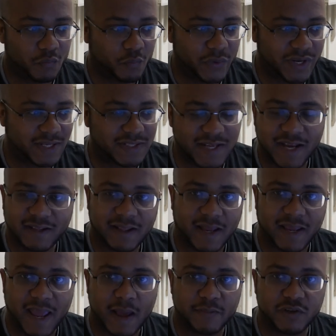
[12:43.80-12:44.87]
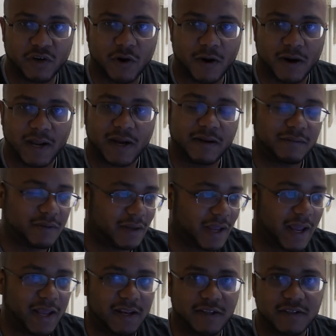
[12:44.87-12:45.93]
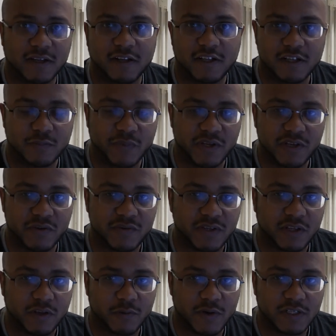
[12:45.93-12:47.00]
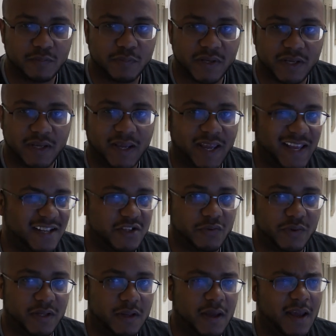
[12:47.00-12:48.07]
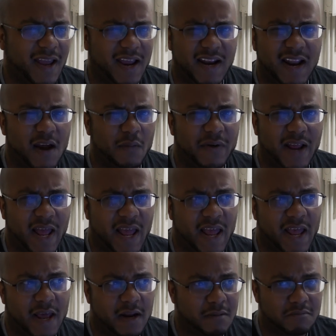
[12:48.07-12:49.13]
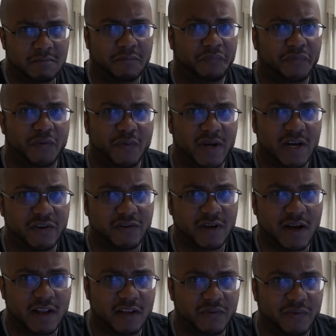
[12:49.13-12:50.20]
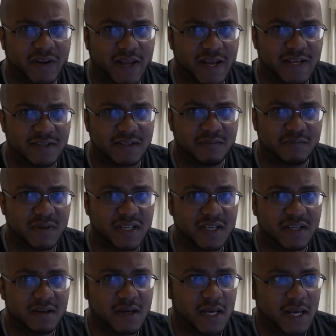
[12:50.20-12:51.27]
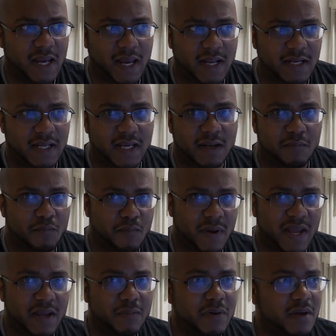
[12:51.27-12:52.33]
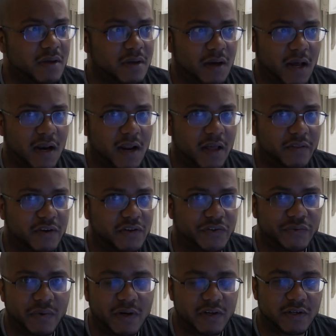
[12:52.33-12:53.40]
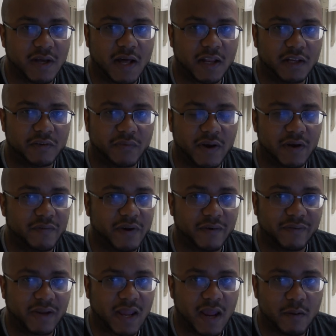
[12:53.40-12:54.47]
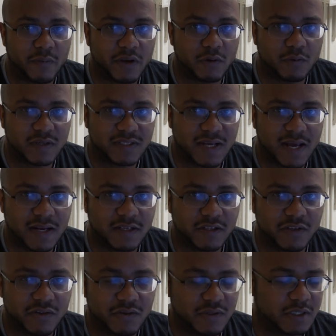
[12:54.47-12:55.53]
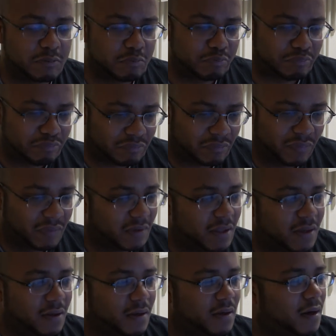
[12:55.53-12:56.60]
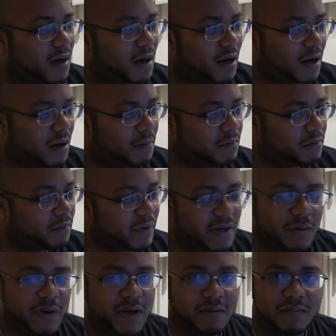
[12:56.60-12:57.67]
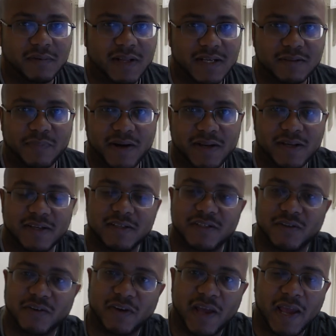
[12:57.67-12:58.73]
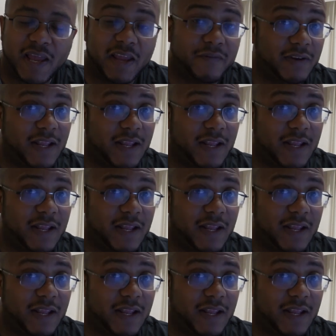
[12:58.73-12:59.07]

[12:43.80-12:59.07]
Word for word: we could take that capture card out and it's gonna just be using USB into it. And that would add $300 for the ATEM Mini and then maybe another $200 for every other camera you decided to use. Um, but anyway, that's about it. So if you